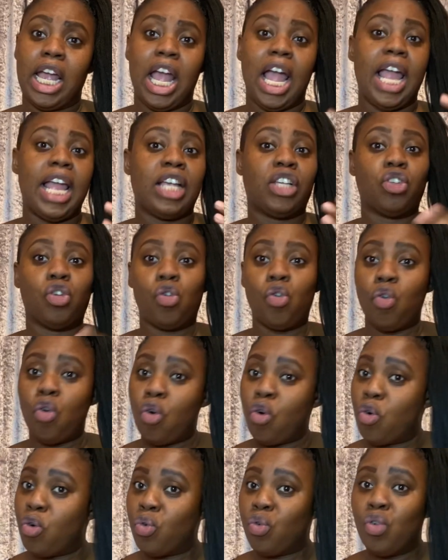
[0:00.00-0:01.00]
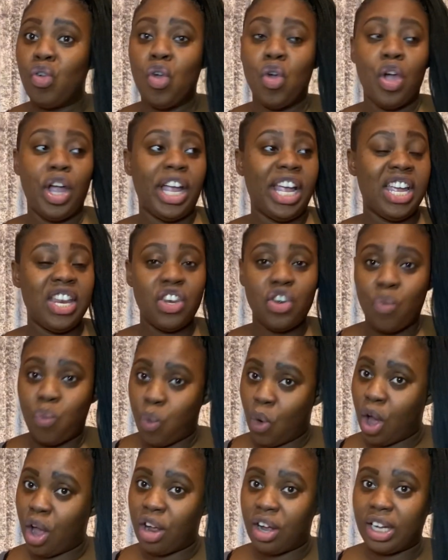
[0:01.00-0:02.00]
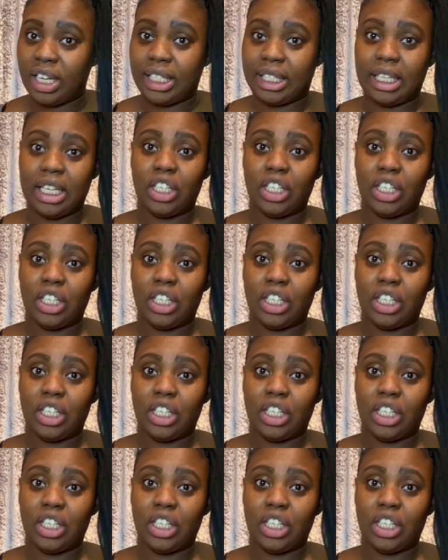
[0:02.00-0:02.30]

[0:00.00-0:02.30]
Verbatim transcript: It's all in the works.